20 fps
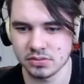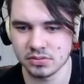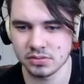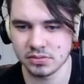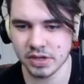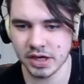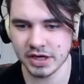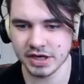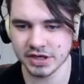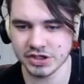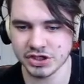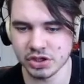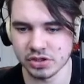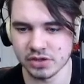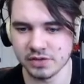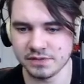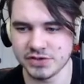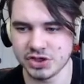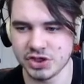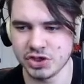And I still
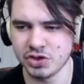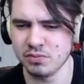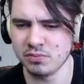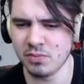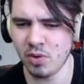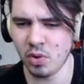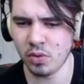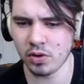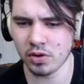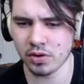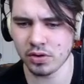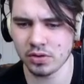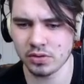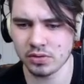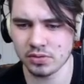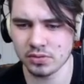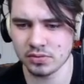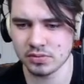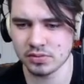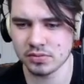have two more.
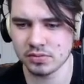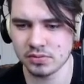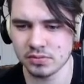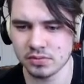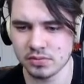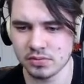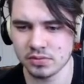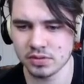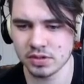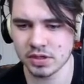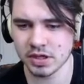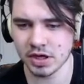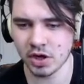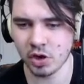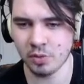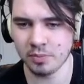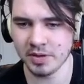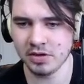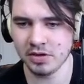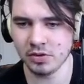Can I
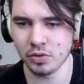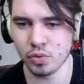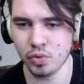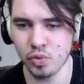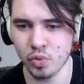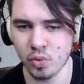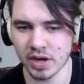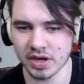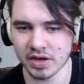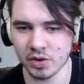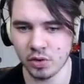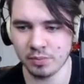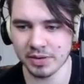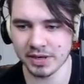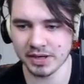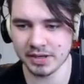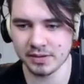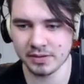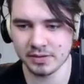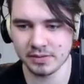open? Ooh, I can open.
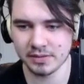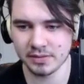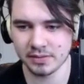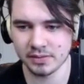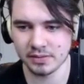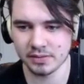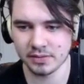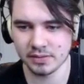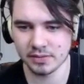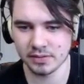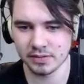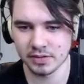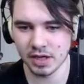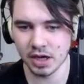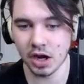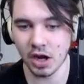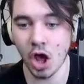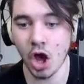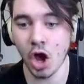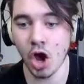
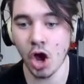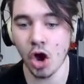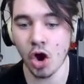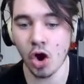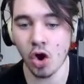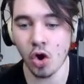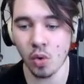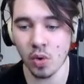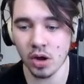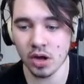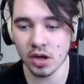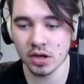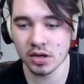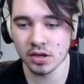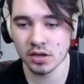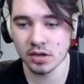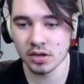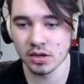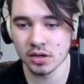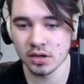Hello?
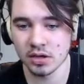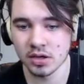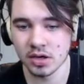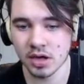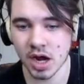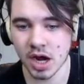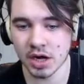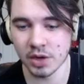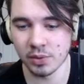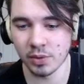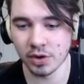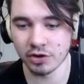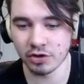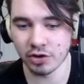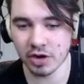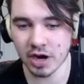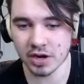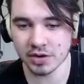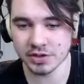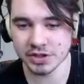Anyone
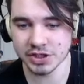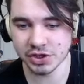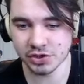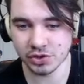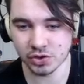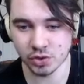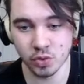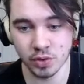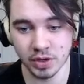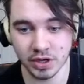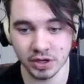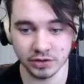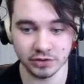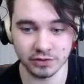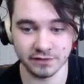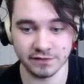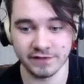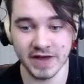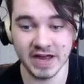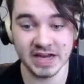around here? Ooh, another
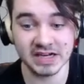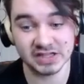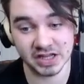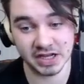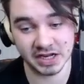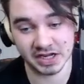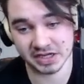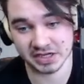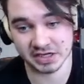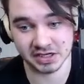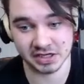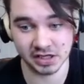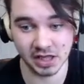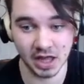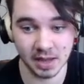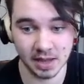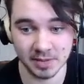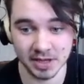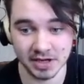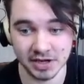vent that I can
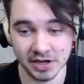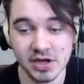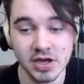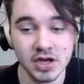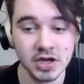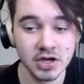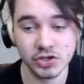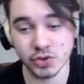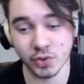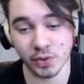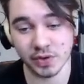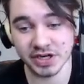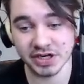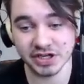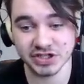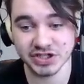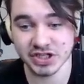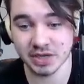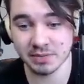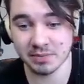climb in. Do I need to
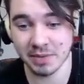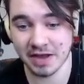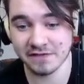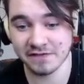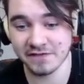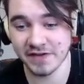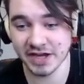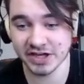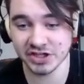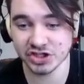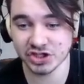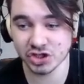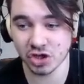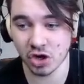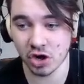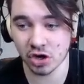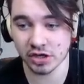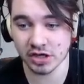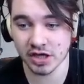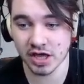sing my vent
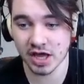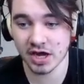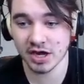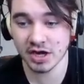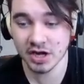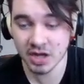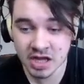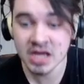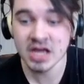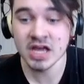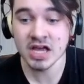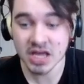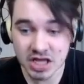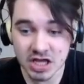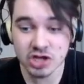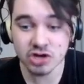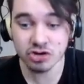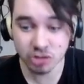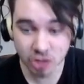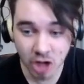song again?
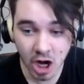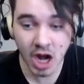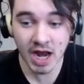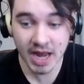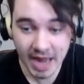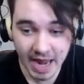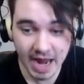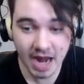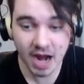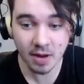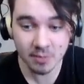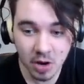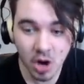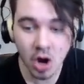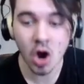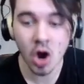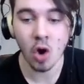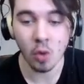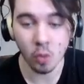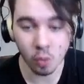Here I am
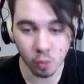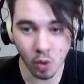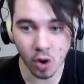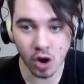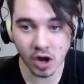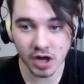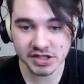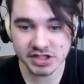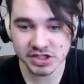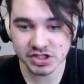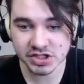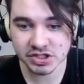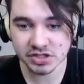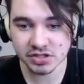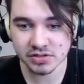once.